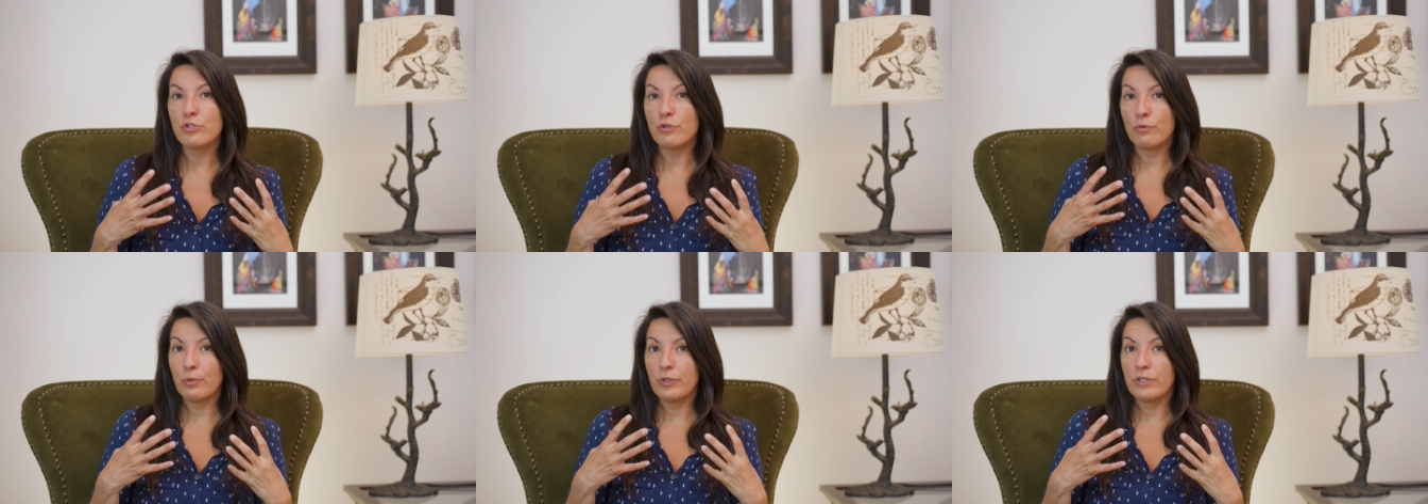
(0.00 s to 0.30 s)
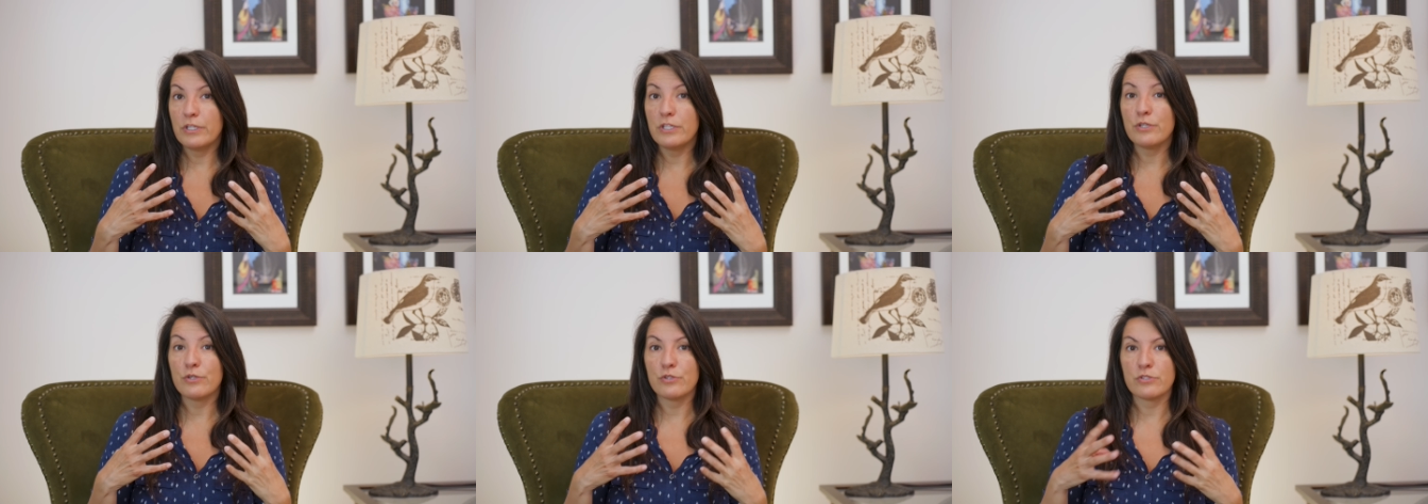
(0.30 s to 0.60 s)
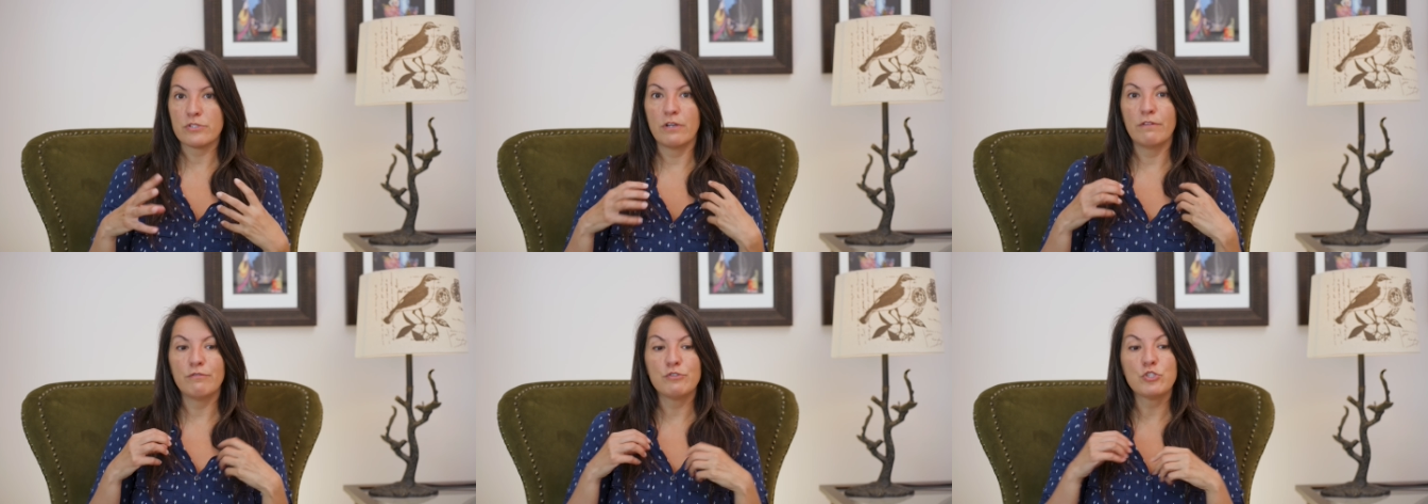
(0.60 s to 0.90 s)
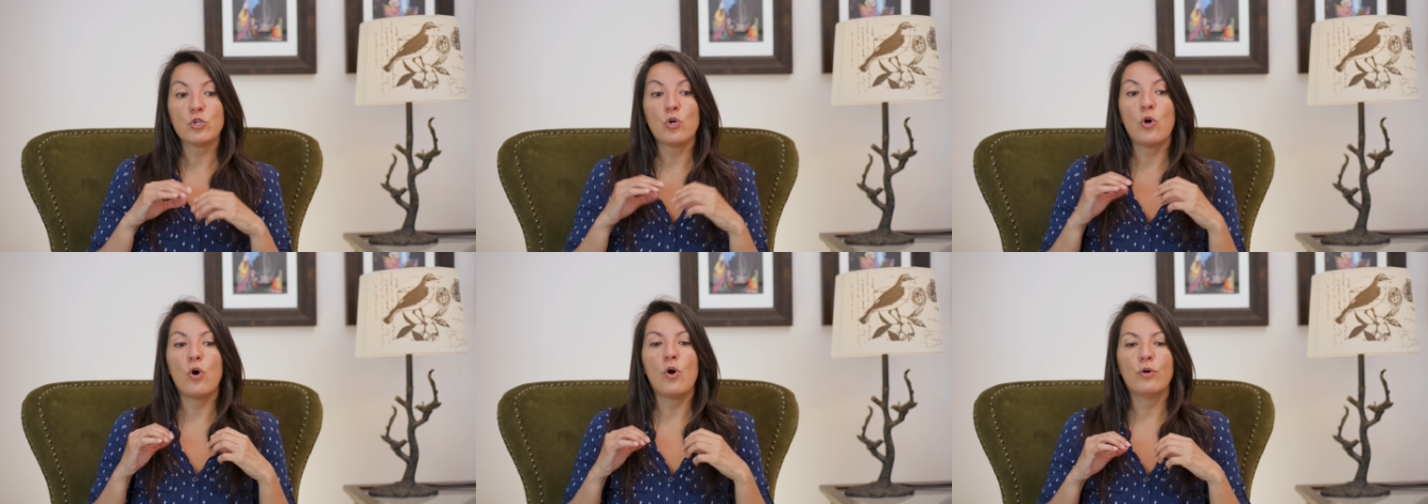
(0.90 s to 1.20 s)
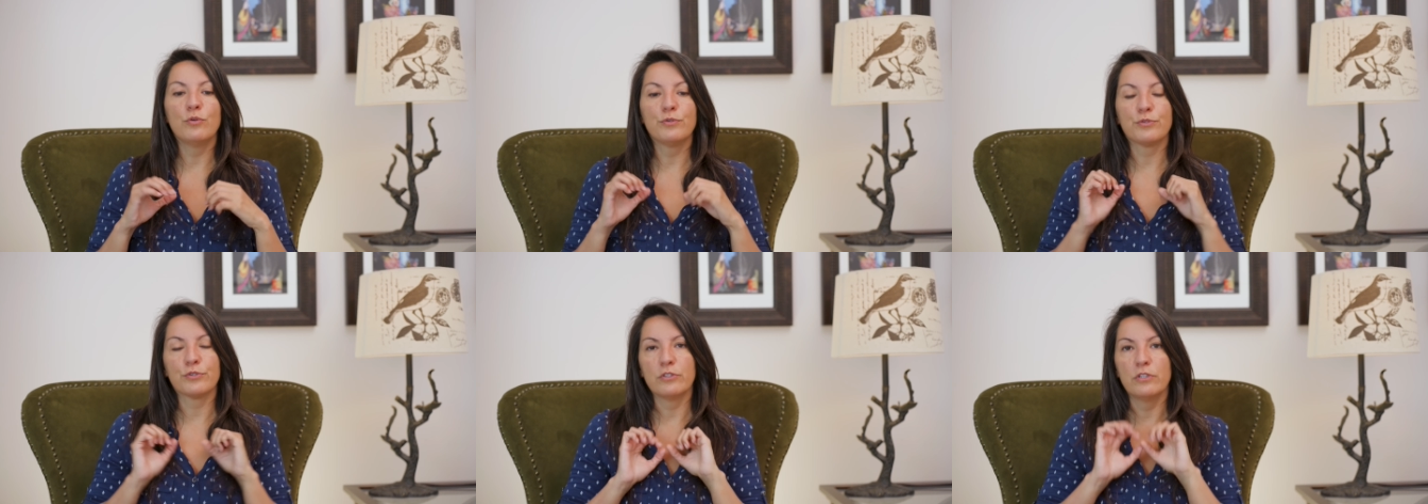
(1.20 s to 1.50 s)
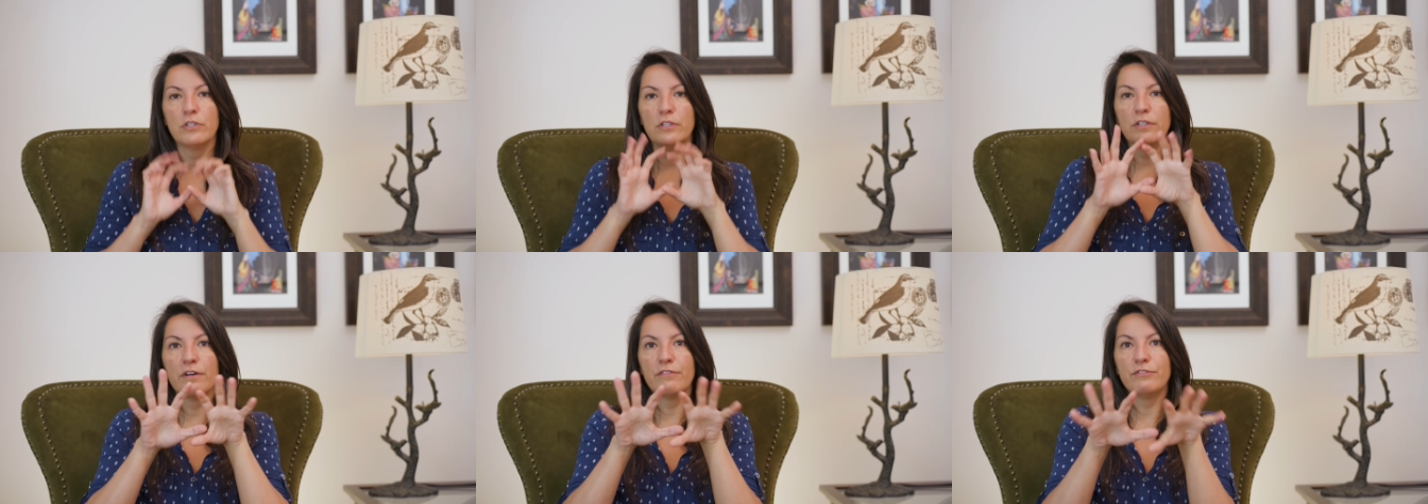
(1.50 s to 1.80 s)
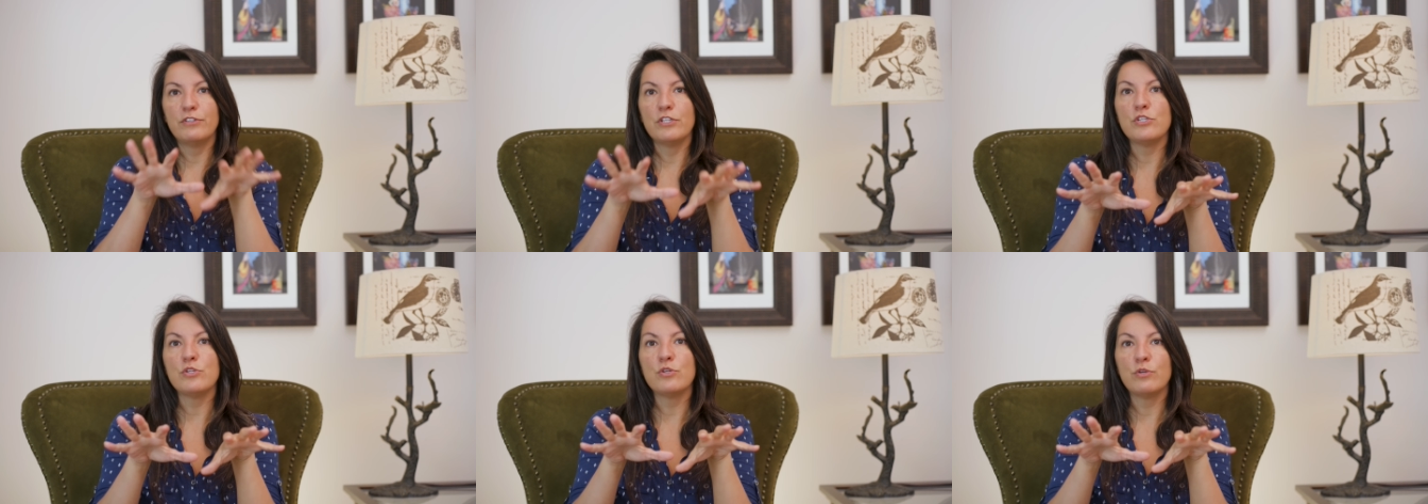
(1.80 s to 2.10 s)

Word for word: within yourself to alter the love that